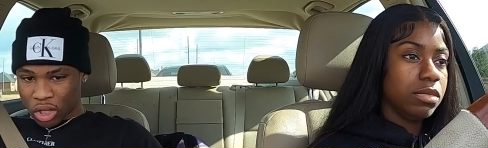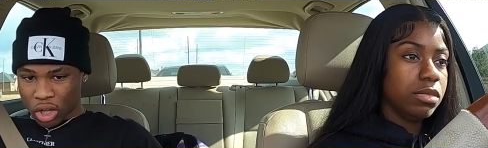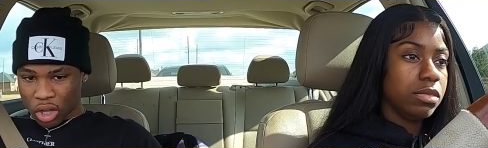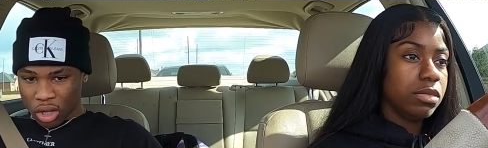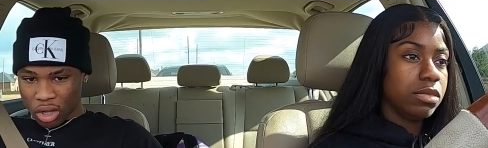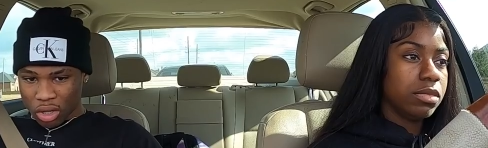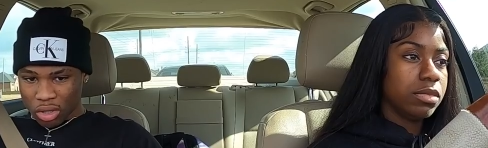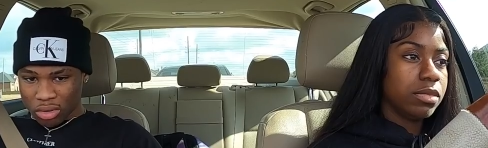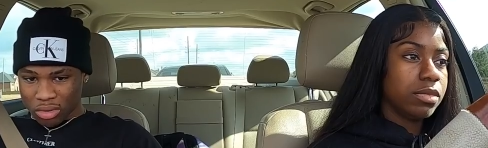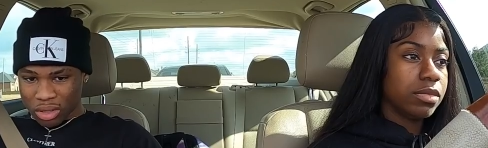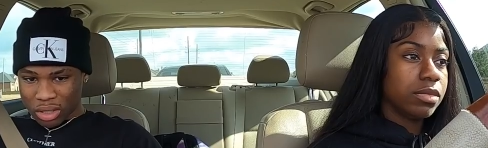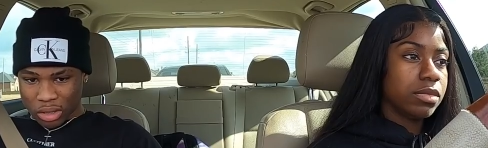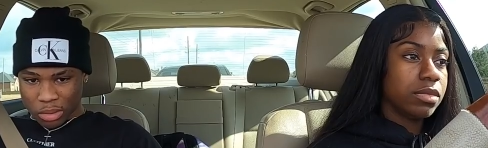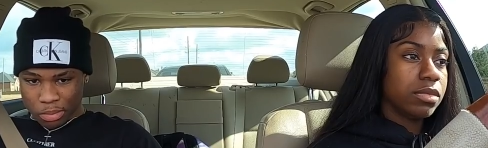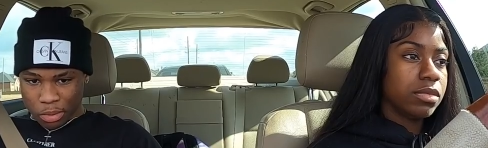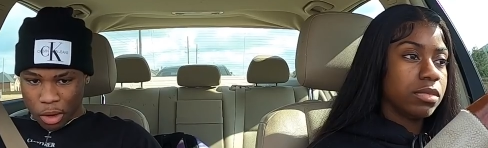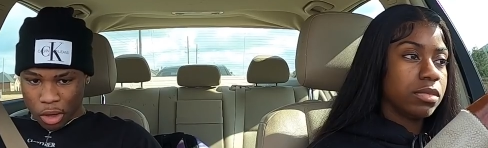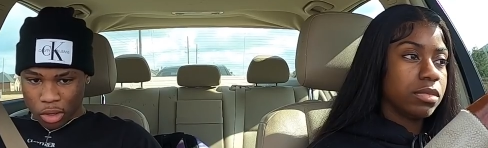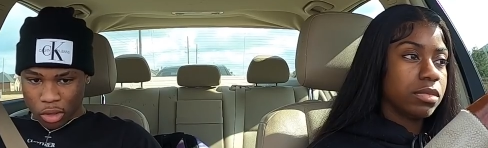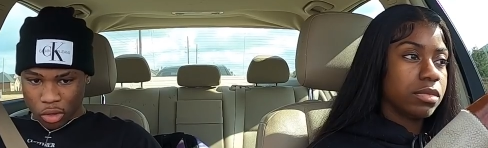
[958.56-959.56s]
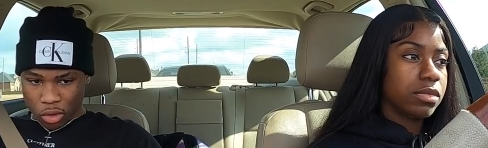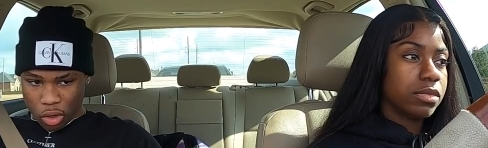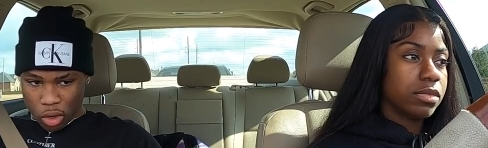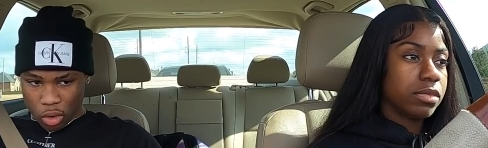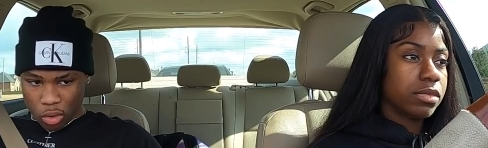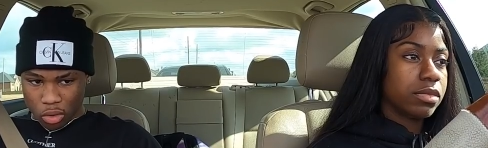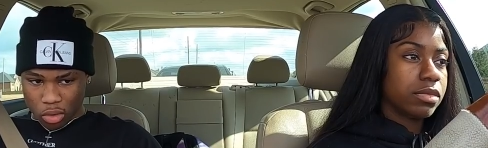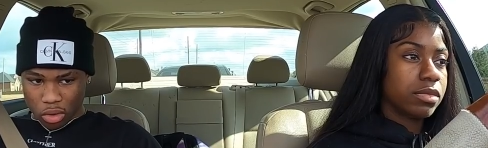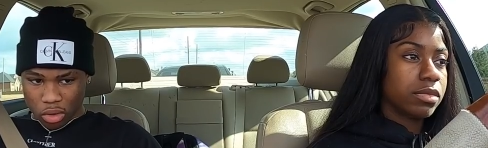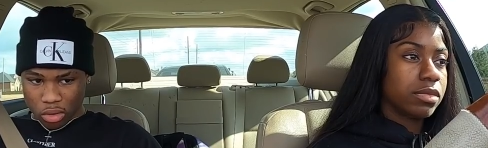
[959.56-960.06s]
Speaker 1: Duh, it's part of
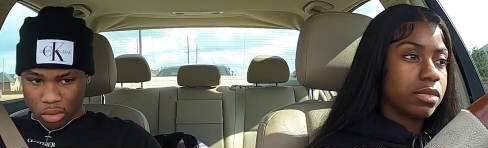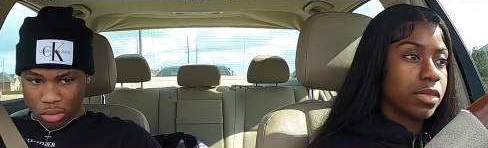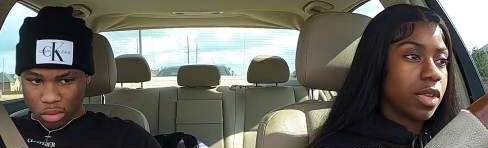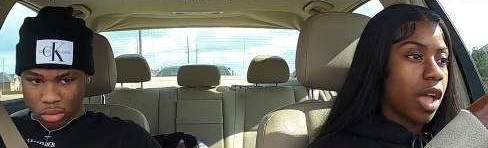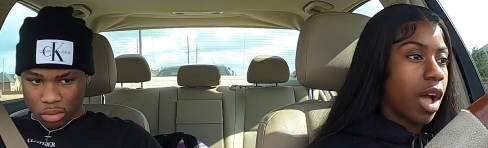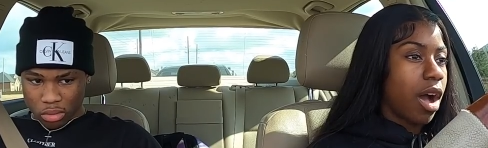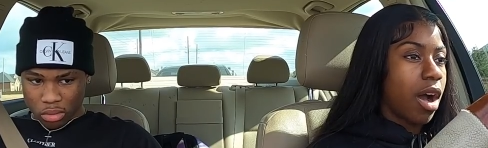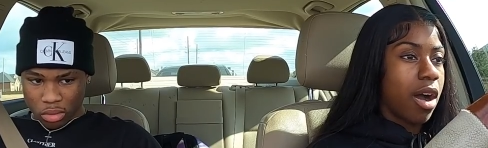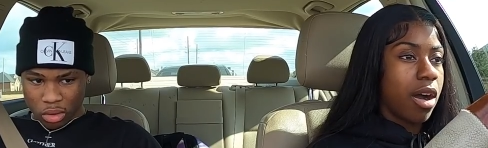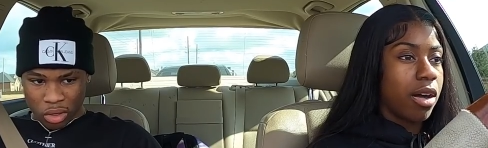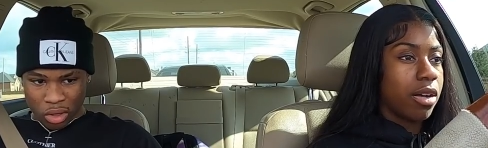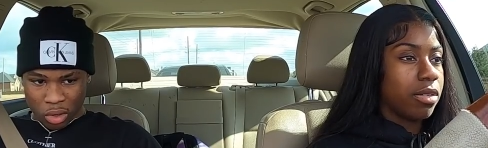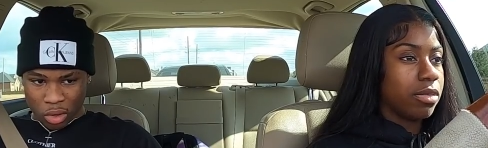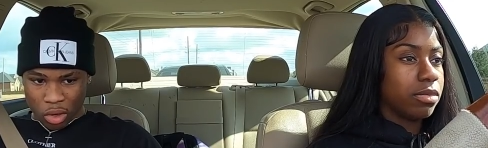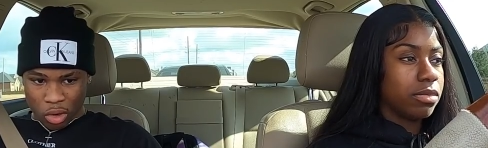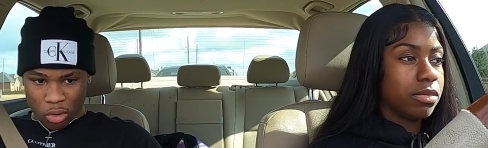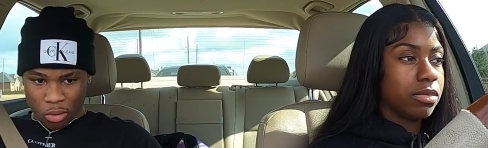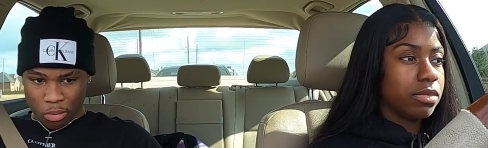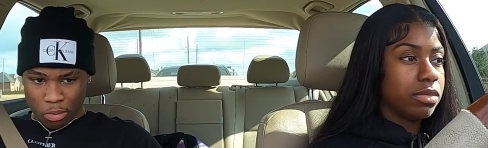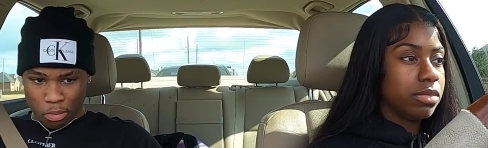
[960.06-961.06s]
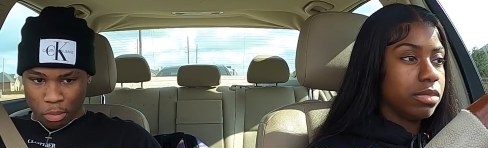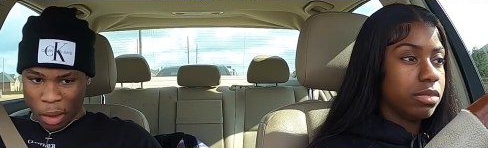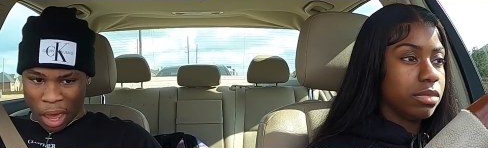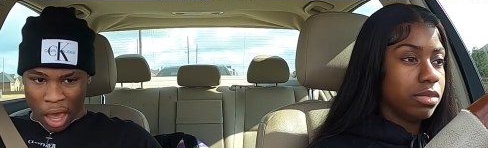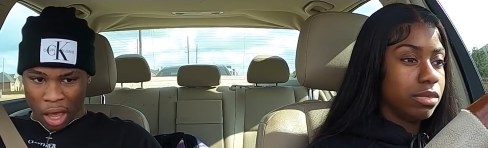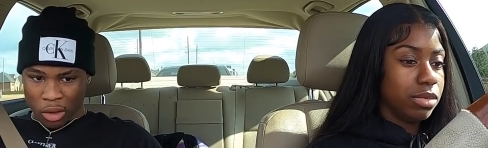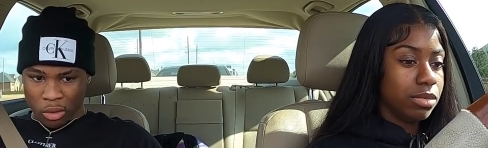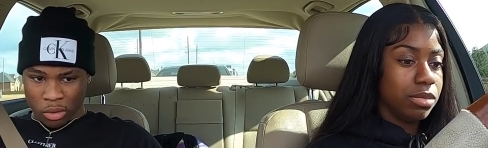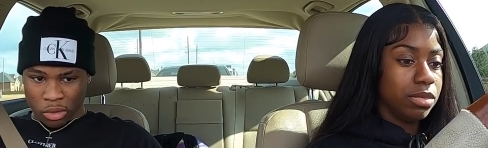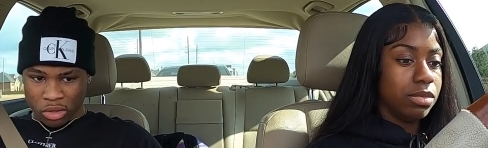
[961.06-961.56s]
growth. No. You don't go
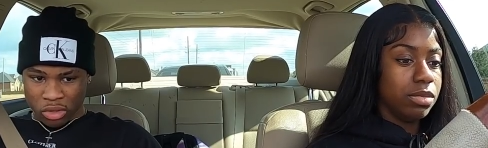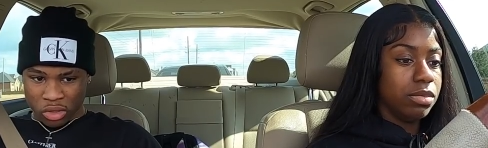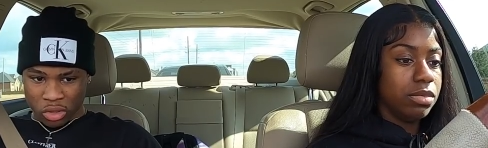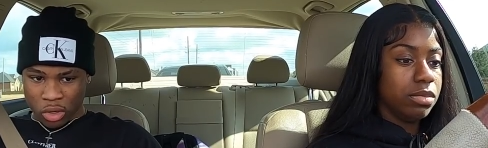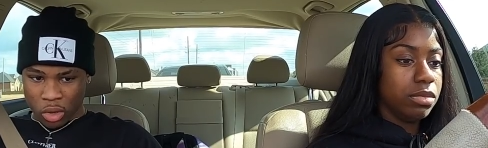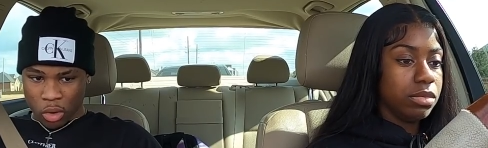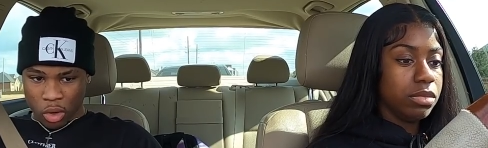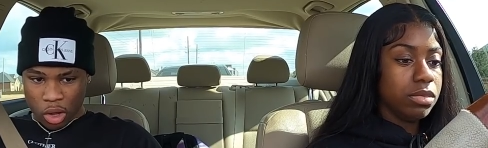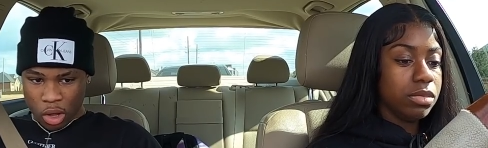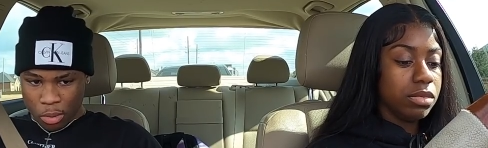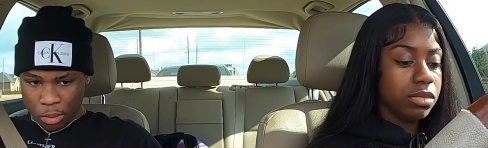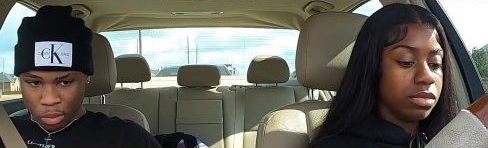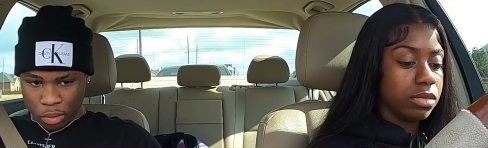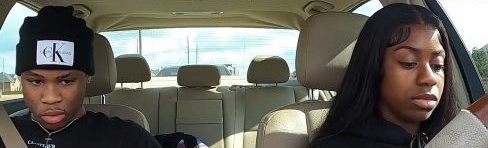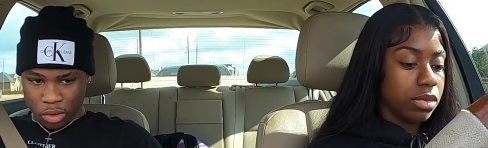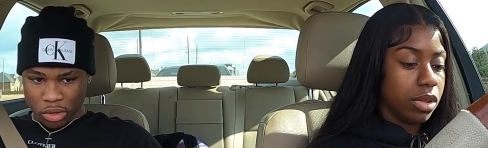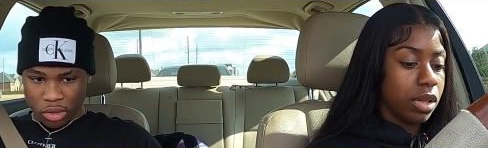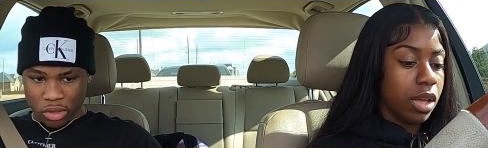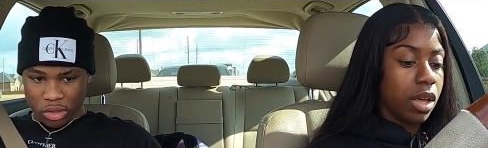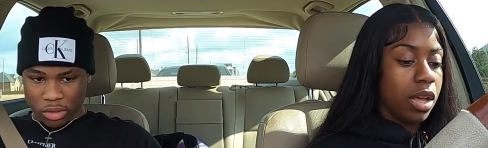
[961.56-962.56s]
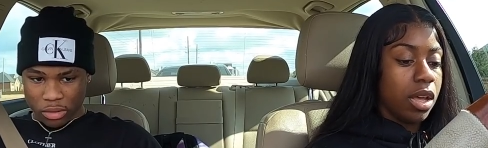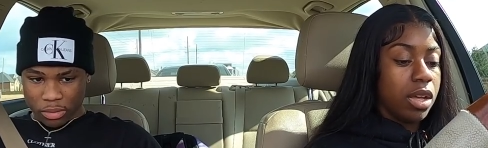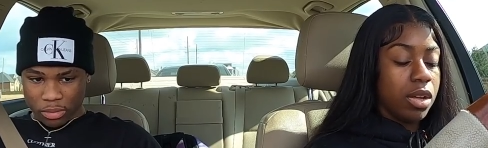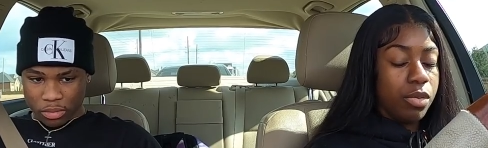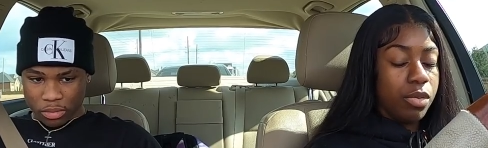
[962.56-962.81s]
backwards. You go upwards.